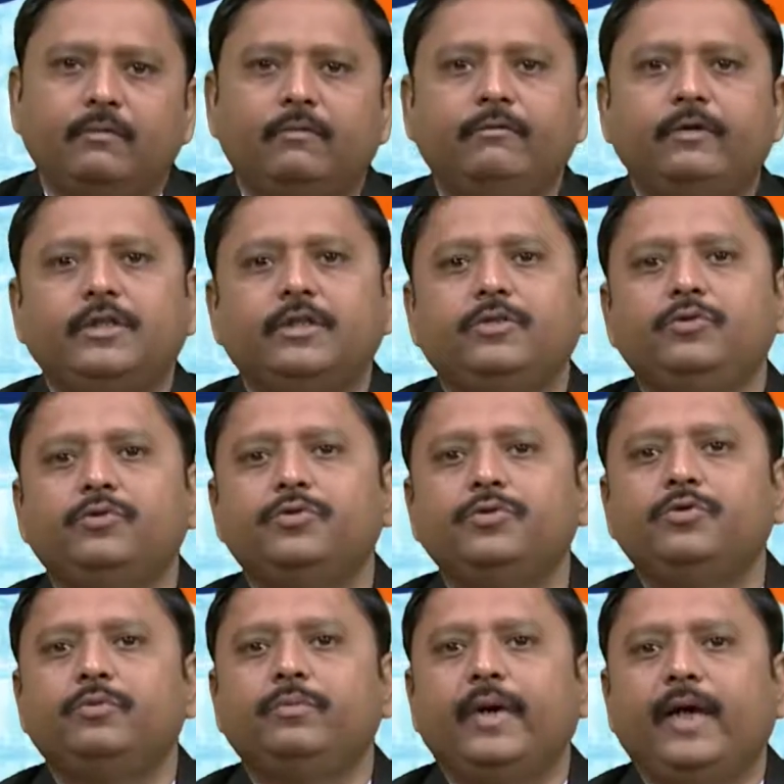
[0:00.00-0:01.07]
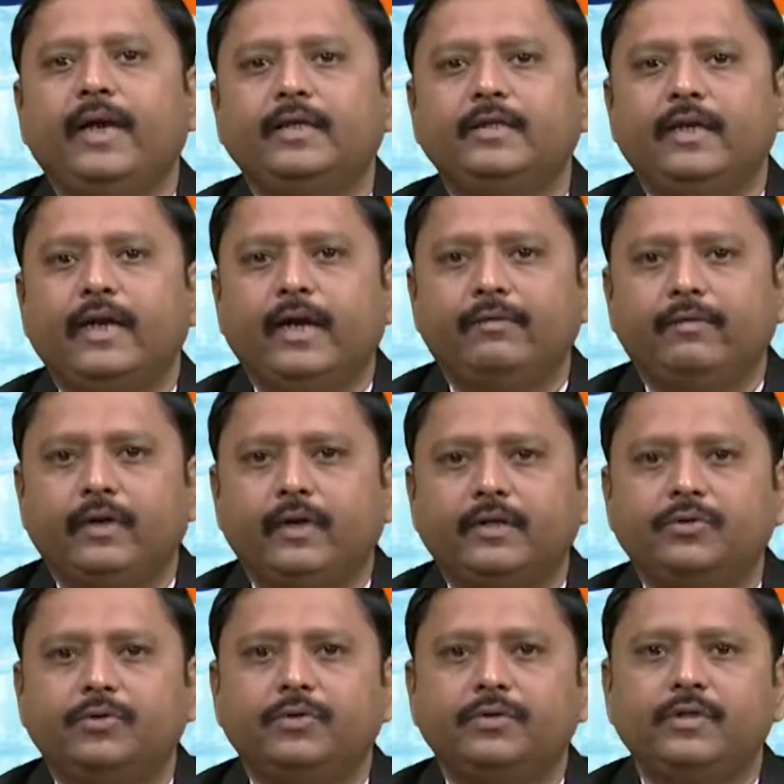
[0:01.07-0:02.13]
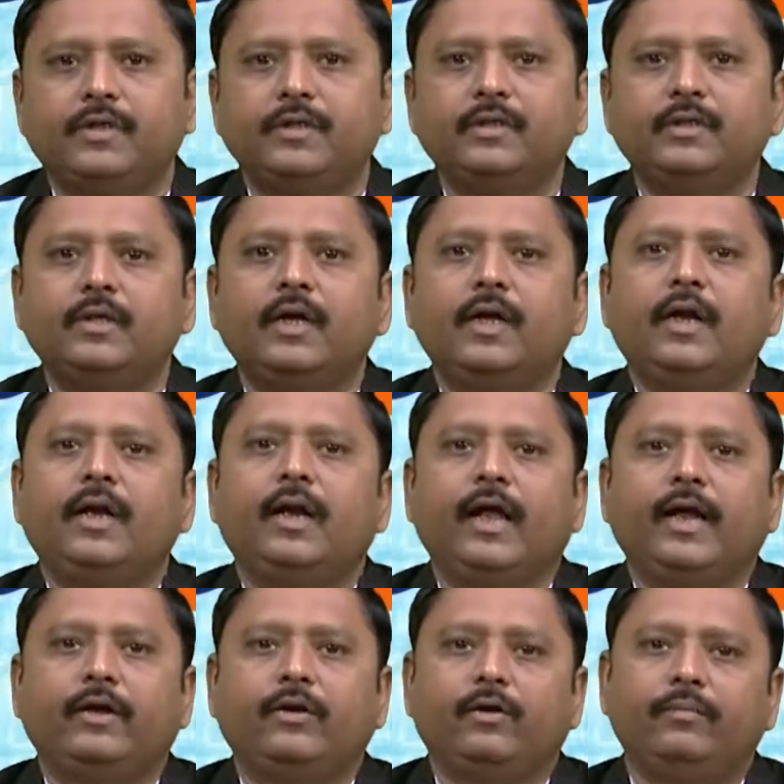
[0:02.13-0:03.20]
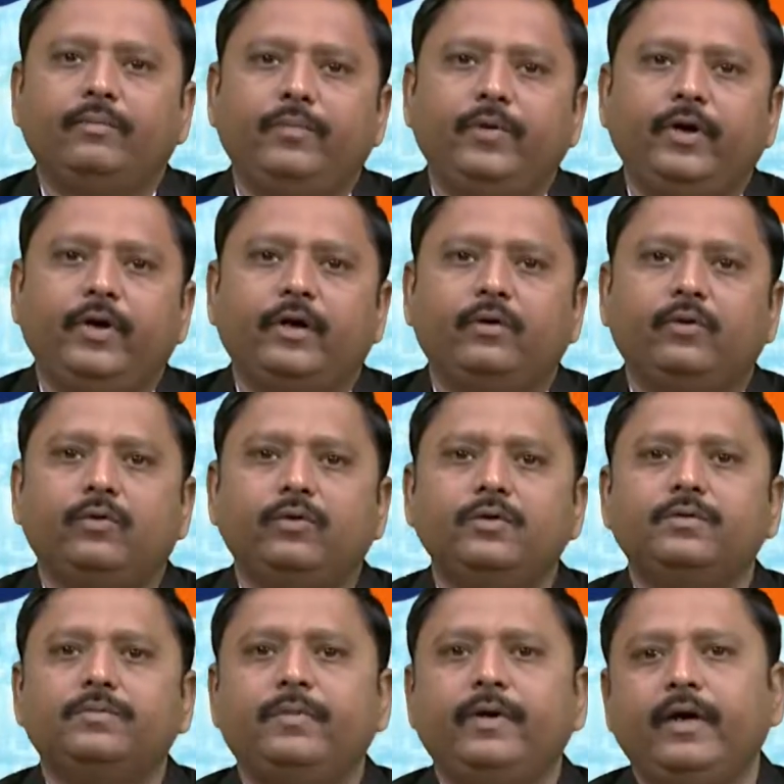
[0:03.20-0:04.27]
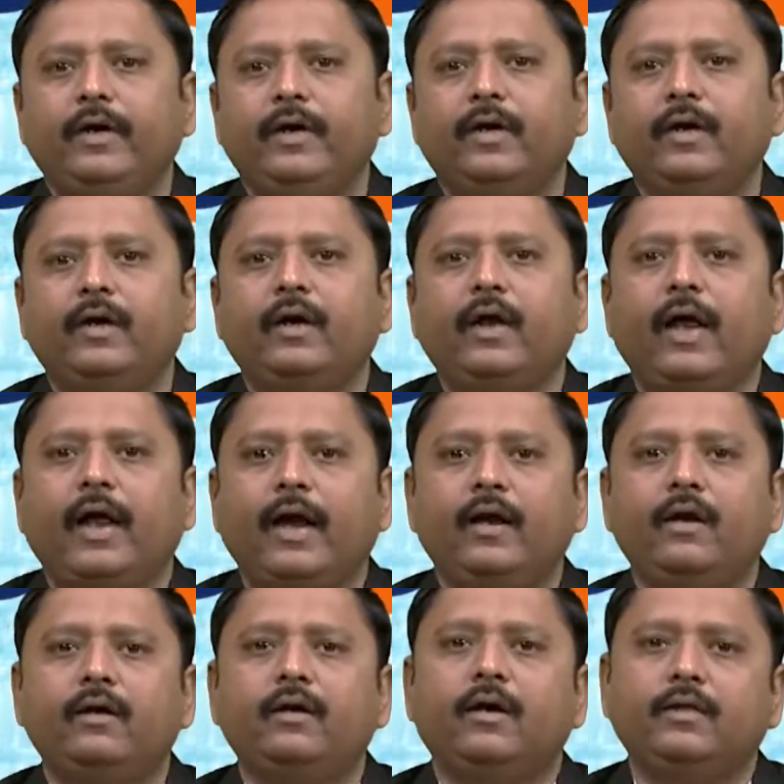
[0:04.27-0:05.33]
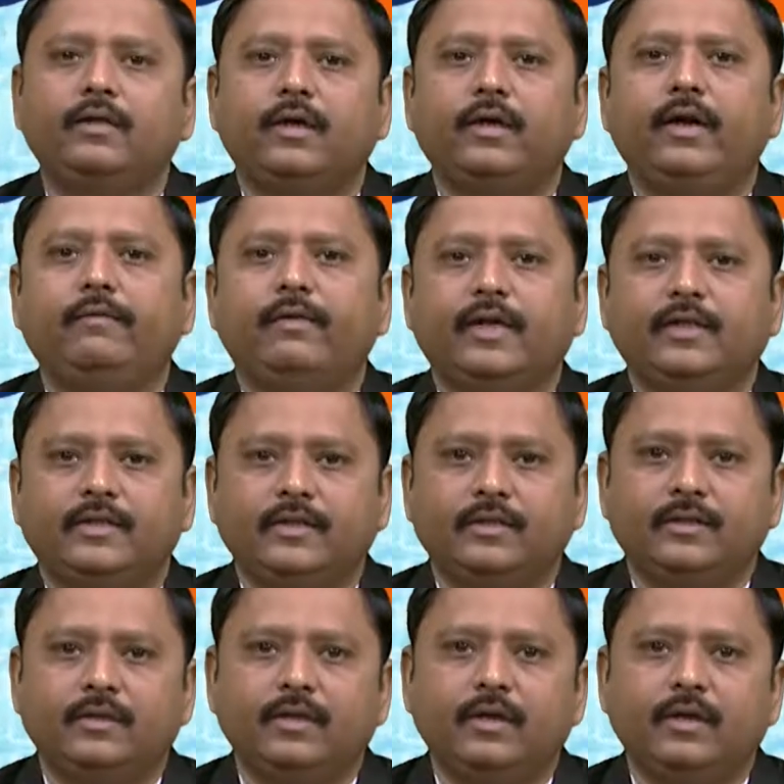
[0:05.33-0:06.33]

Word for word: which is used to manage network resources like computer nodes, printer and other devices.